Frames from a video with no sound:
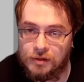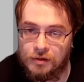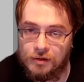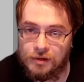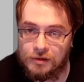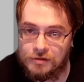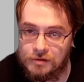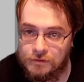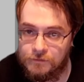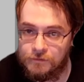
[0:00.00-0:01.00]
And that's
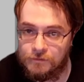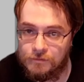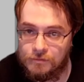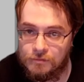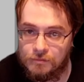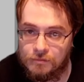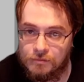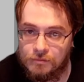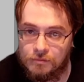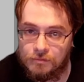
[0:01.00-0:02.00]
if
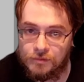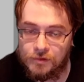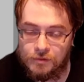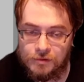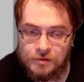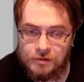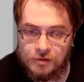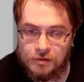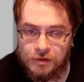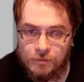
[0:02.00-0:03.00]
there isn't a
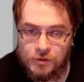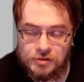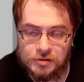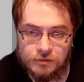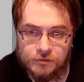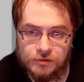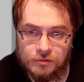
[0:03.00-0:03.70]
climate shift,